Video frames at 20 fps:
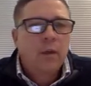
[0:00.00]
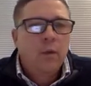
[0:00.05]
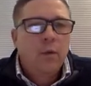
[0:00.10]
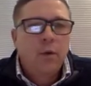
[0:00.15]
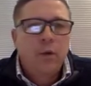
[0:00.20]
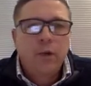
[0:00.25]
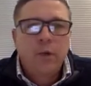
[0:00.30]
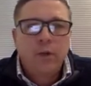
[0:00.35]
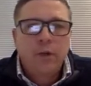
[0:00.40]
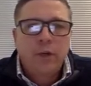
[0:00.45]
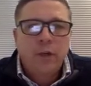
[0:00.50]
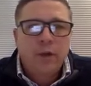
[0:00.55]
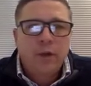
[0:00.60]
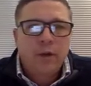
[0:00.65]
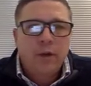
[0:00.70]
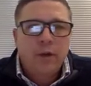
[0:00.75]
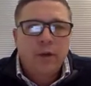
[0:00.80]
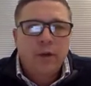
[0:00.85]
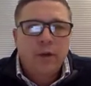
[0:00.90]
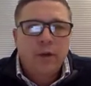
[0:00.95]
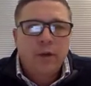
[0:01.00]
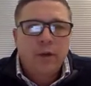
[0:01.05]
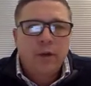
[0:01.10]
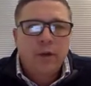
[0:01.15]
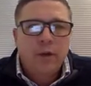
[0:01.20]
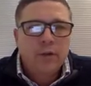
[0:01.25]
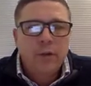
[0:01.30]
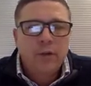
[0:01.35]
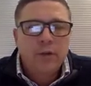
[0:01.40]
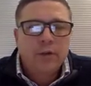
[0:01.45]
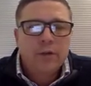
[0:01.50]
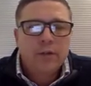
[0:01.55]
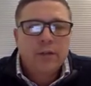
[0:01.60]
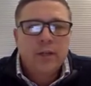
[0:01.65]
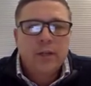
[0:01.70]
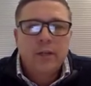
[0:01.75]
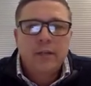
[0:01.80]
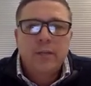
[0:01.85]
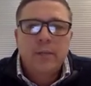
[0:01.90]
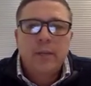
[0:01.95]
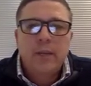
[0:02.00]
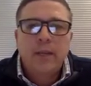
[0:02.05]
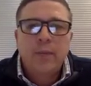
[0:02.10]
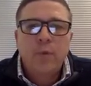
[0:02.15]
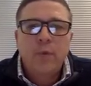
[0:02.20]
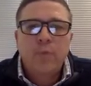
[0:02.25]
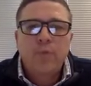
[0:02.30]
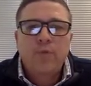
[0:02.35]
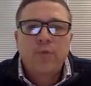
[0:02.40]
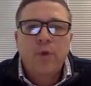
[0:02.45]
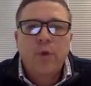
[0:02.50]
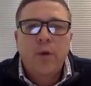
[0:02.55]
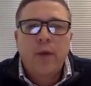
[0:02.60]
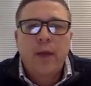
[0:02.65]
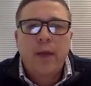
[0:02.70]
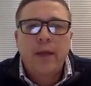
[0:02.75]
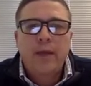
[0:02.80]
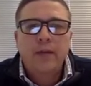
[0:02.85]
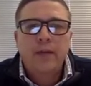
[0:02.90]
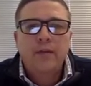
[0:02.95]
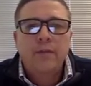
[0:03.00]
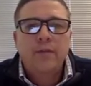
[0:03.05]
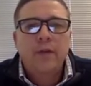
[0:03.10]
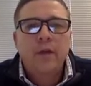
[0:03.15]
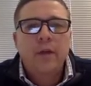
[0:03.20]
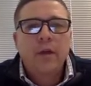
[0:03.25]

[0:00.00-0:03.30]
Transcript: where you would go to the doctor sick, to being more proactive,